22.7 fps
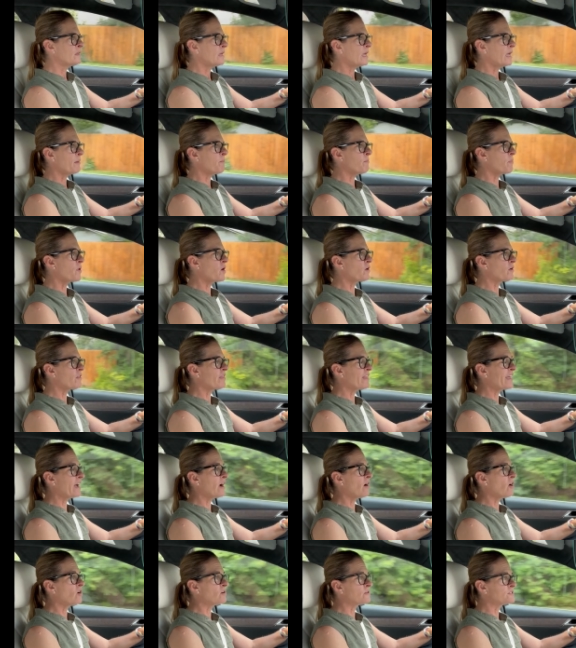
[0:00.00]
and part of
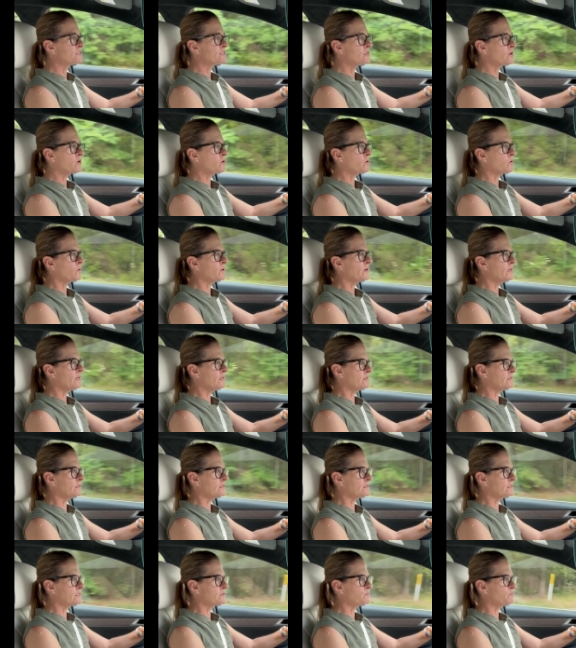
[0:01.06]
that also
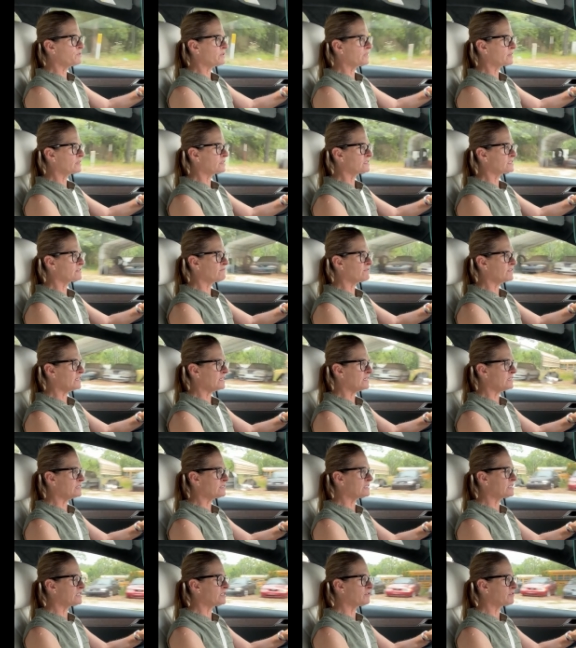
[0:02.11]
is because of the
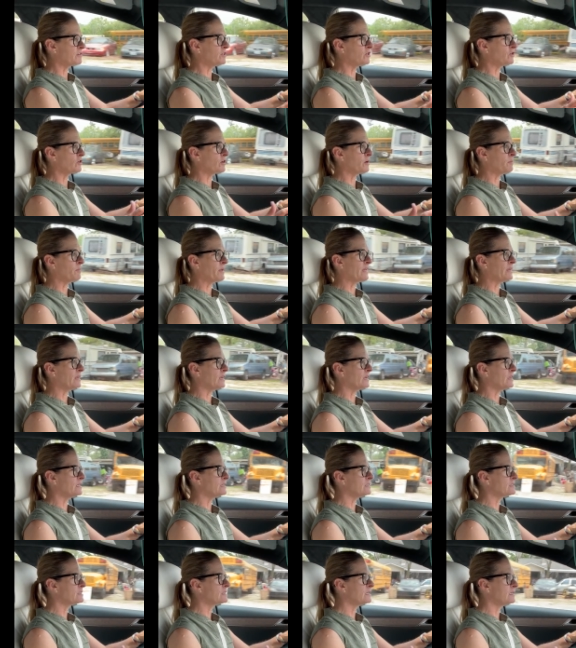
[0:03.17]
interior
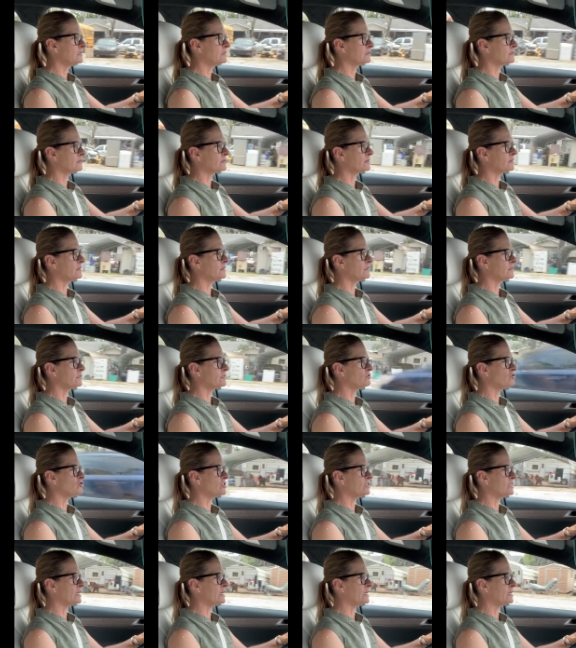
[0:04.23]
amenities here in the
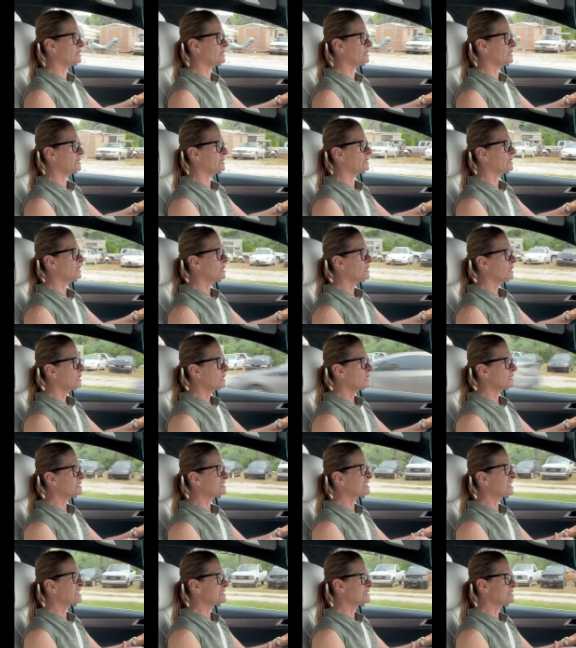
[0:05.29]
G80.
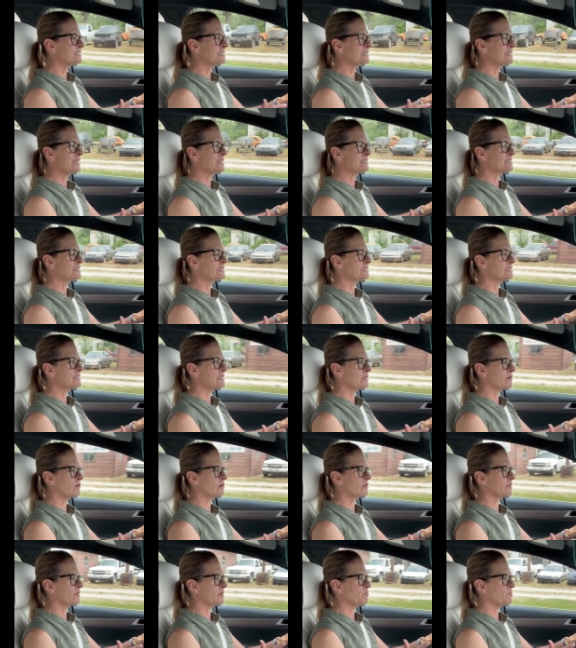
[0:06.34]
It doesn't
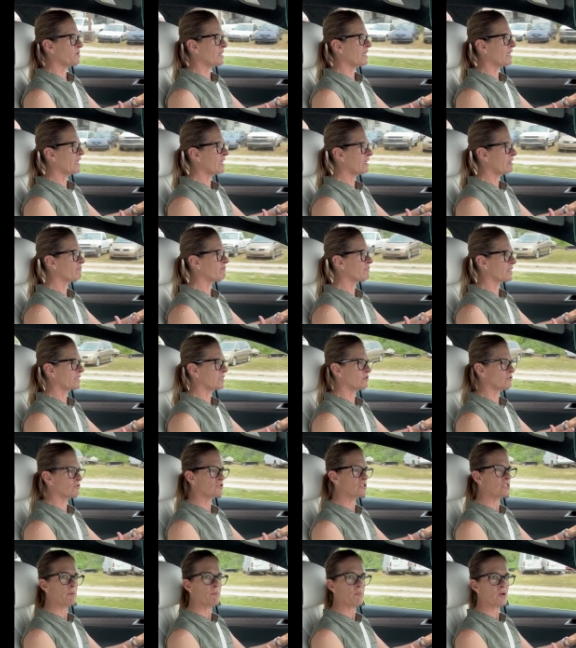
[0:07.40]
necessarily behave like your
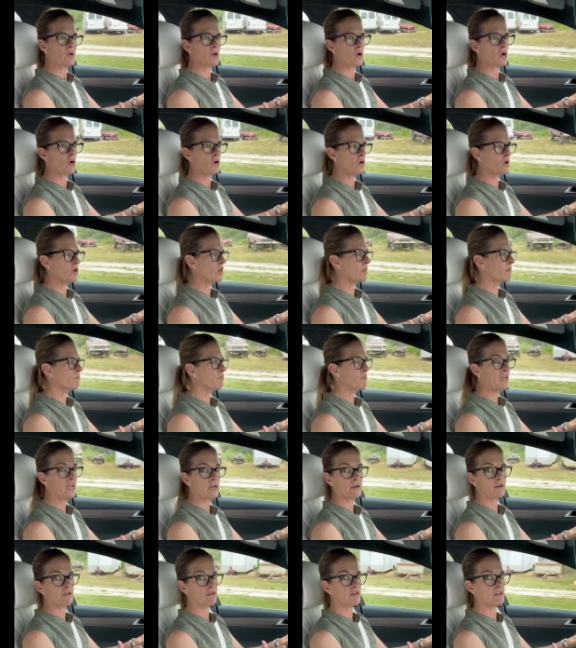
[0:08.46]
typical
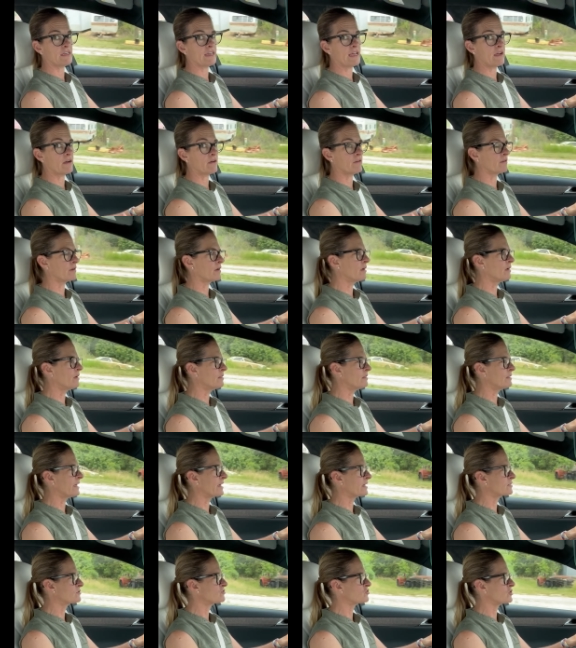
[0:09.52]
pared down
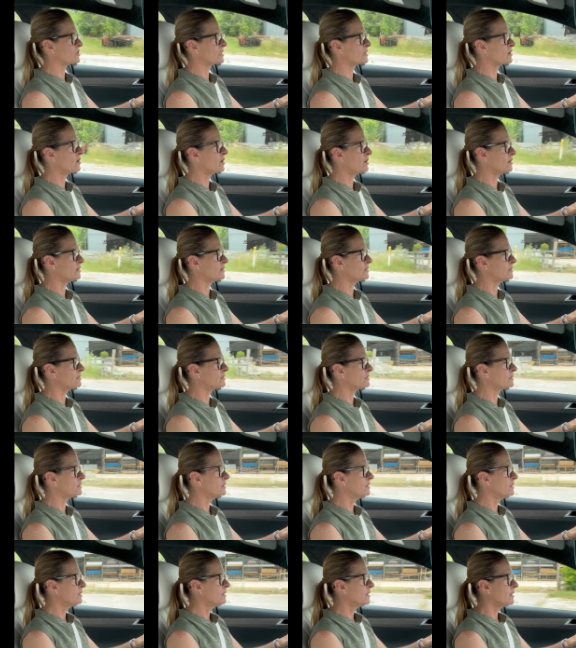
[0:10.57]
electric car,
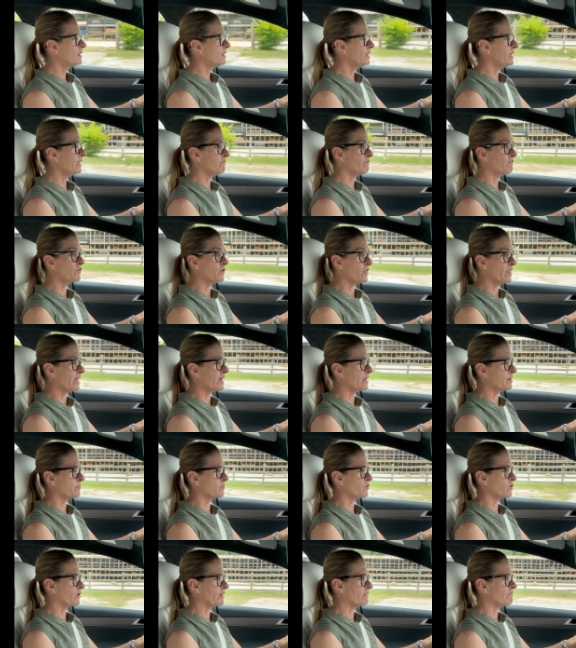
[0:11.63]
and for that
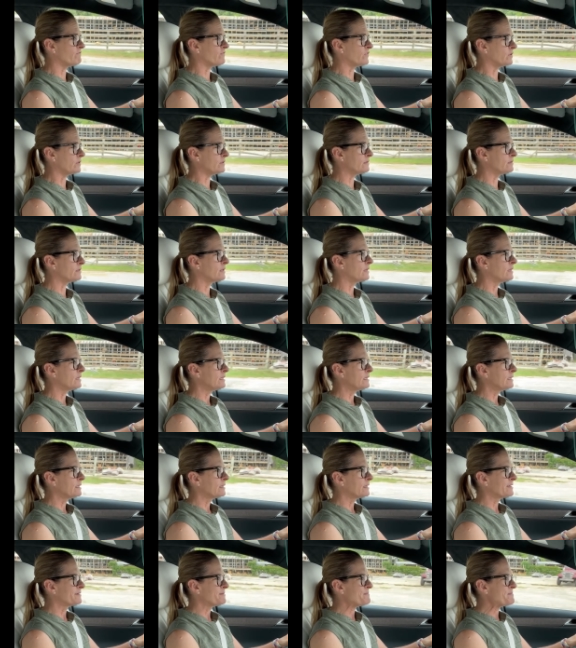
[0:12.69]
I'm grateful.
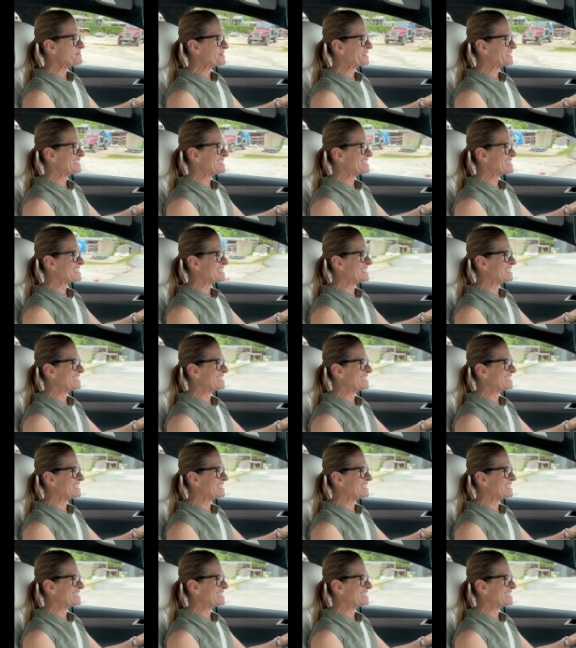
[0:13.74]
But